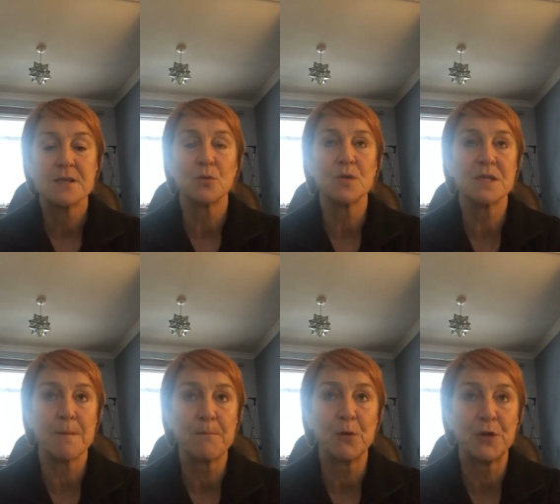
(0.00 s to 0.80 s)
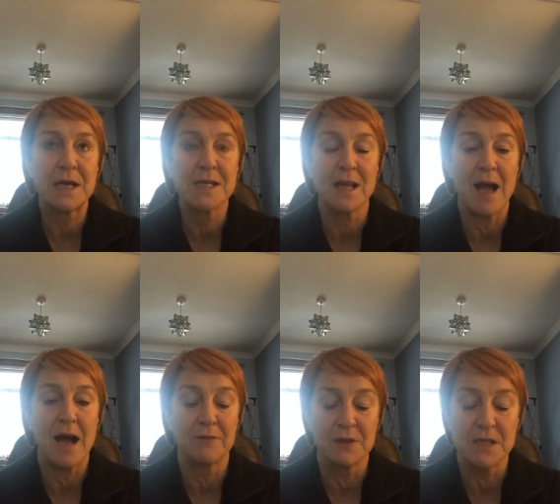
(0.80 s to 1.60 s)
So simple things like
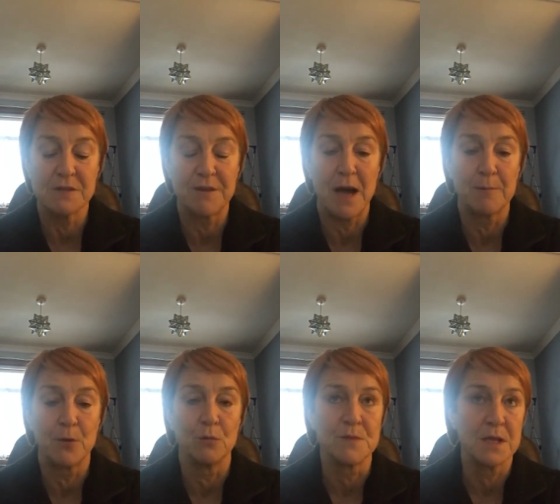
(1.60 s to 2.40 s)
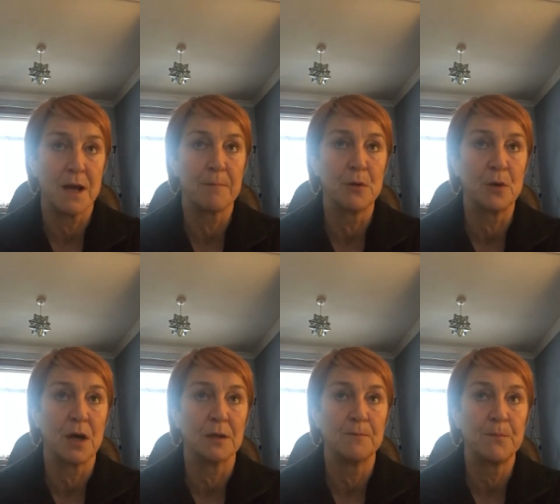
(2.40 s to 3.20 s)
having these fat bombs, I put
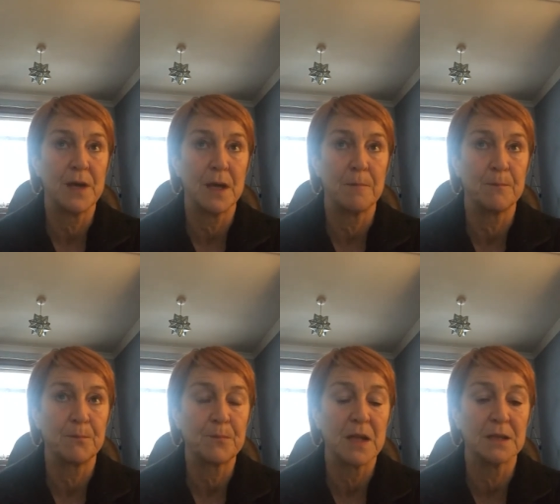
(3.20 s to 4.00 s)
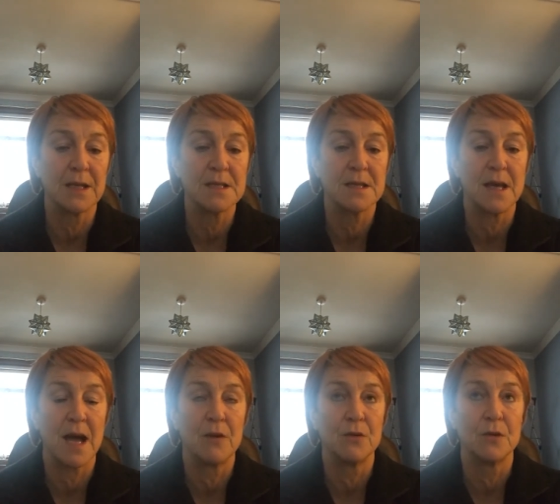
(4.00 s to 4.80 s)
a, um, a link to
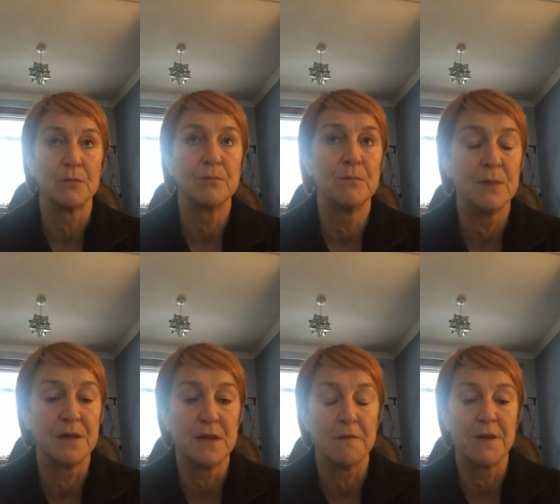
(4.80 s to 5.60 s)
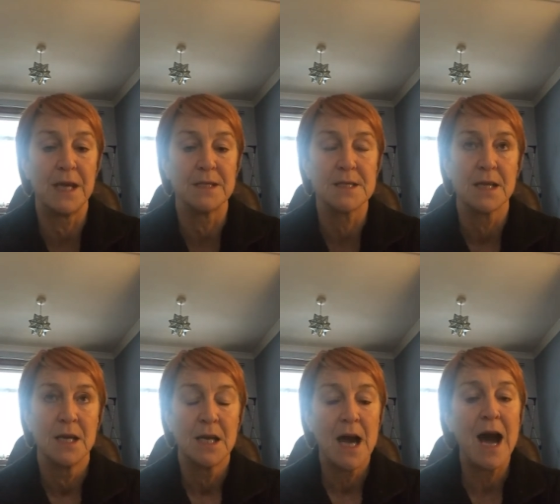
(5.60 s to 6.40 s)
that in the in the event.
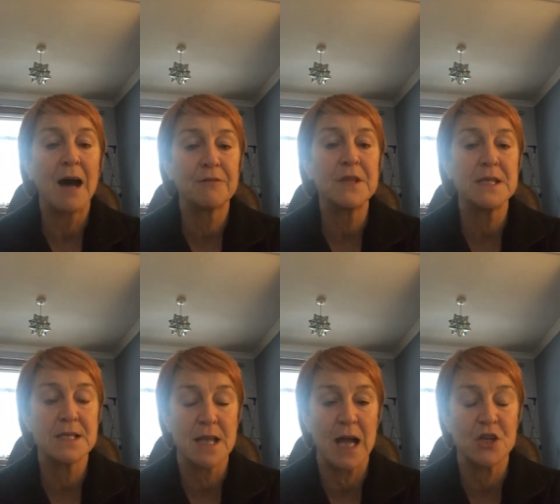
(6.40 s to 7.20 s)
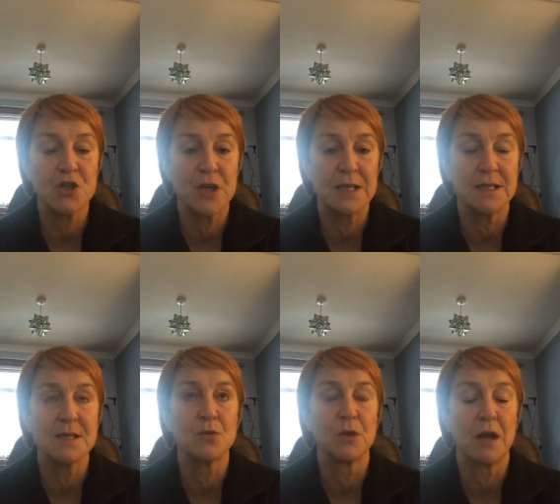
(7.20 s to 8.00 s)
Have these snacks
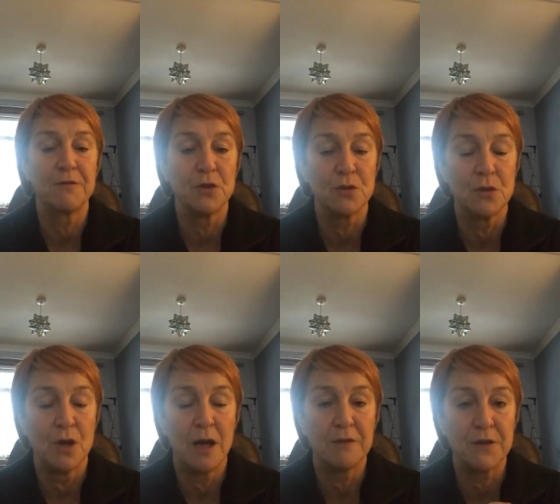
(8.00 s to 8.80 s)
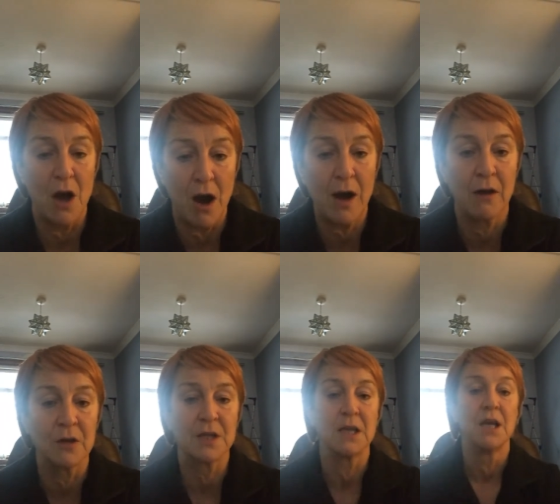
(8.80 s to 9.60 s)
ready so that if you if you are
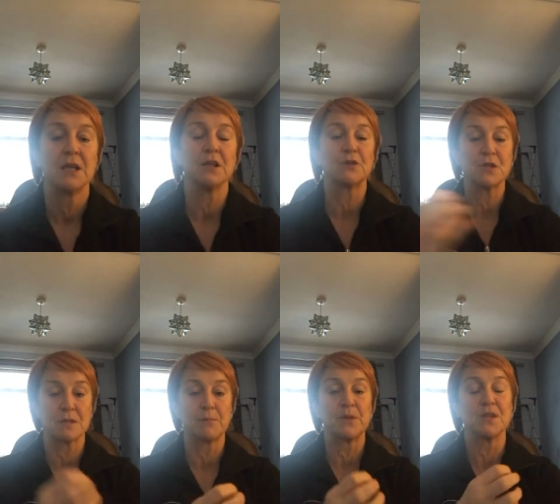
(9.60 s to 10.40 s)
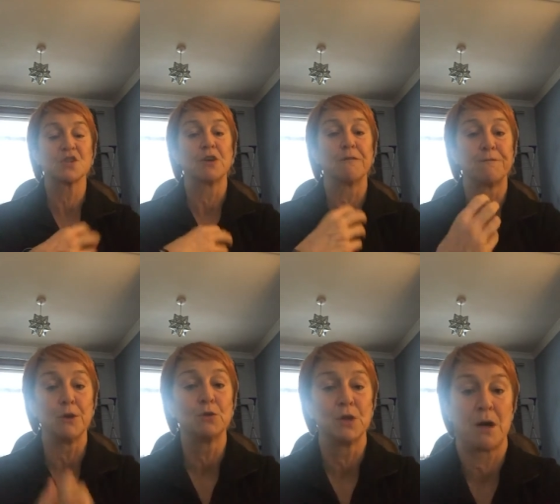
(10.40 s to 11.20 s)
hungry, you've got something that's going to
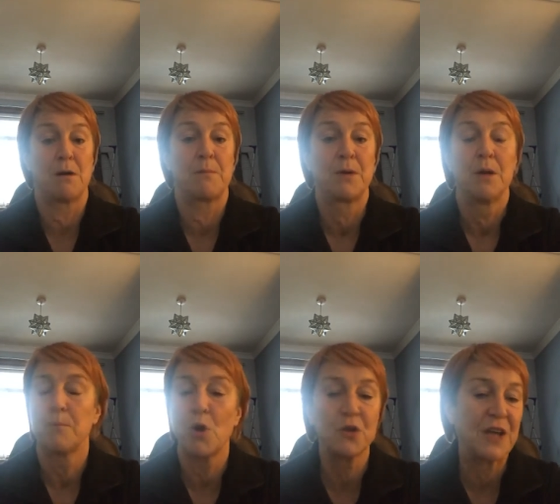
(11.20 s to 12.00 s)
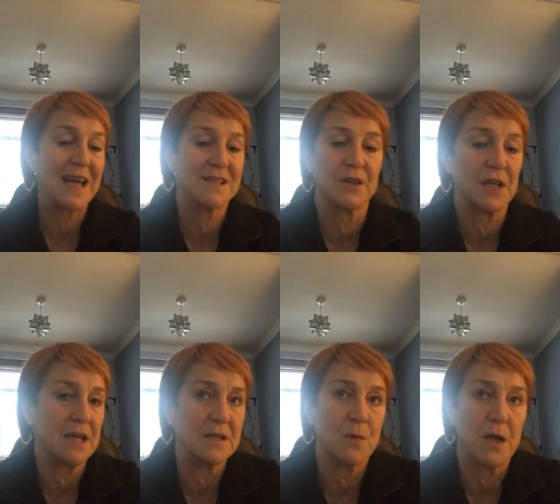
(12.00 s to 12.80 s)
fill you up. Boiled eggs are
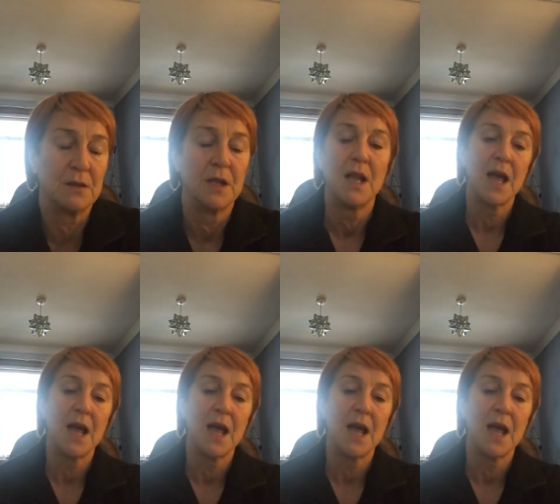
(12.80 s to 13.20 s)
great as well,